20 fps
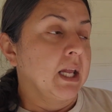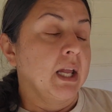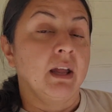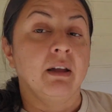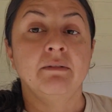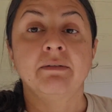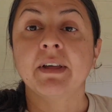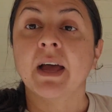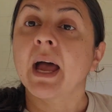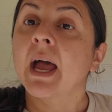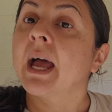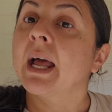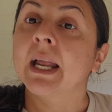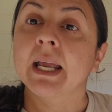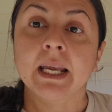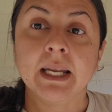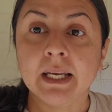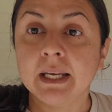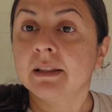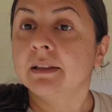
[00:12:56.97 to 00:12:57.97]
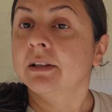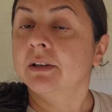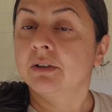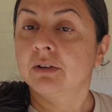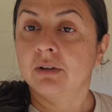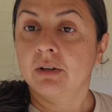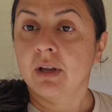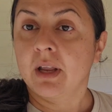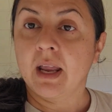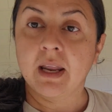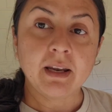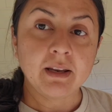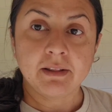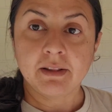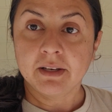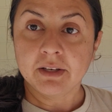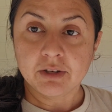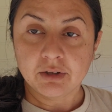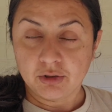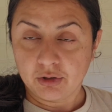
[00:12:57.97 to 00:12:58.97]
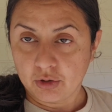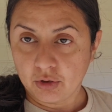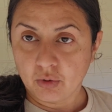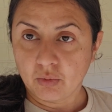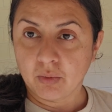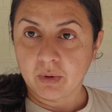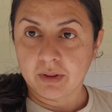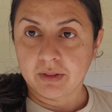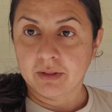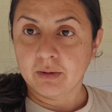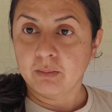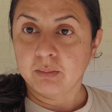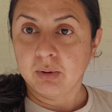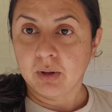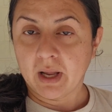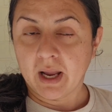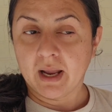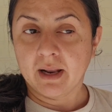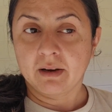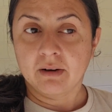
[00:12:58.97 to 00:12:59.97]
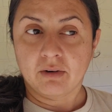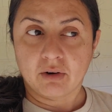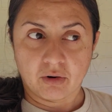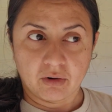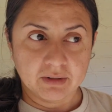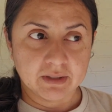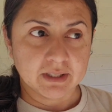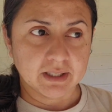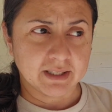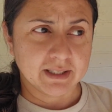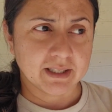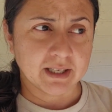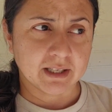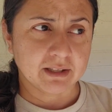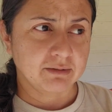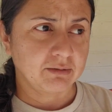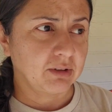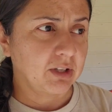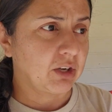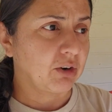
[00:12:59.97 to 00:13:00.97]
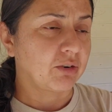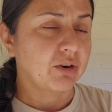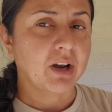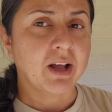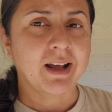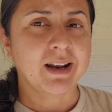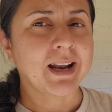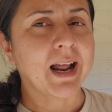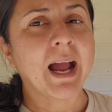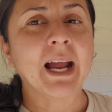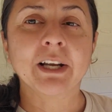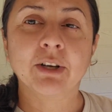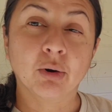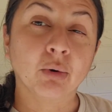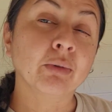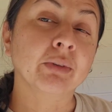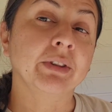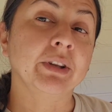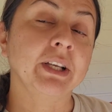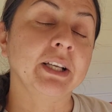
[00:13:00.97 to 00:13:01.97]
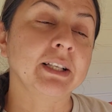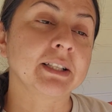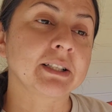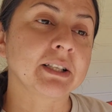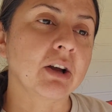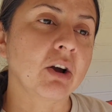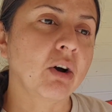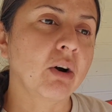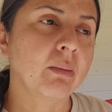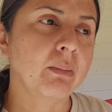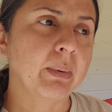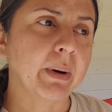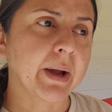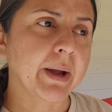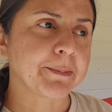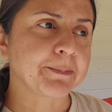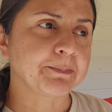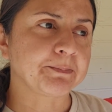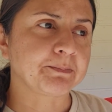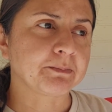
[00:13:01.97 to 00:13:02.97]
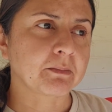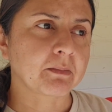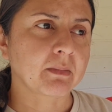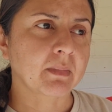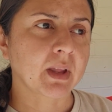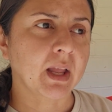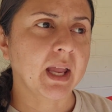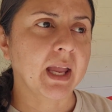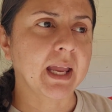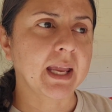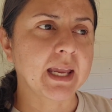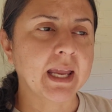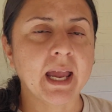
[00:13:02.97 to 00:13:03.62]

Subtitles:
if that had anything to do with the plant growing successfully or not. I don't think so, but it